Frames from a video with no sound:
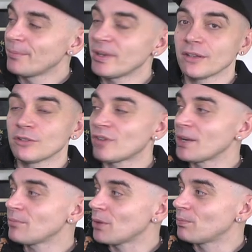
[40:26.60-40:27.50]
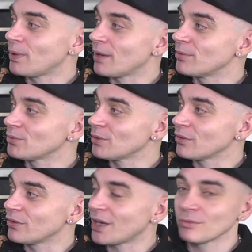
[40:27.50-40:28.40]
And big up the Rainbow Pub as
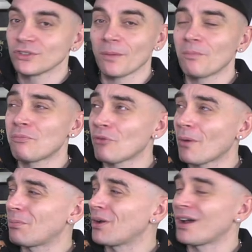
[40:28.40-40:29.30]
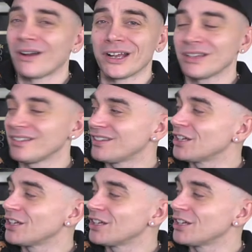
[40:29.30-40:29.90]
well. Yeah, that yeah, was yeah. Rainbow was good, I, man.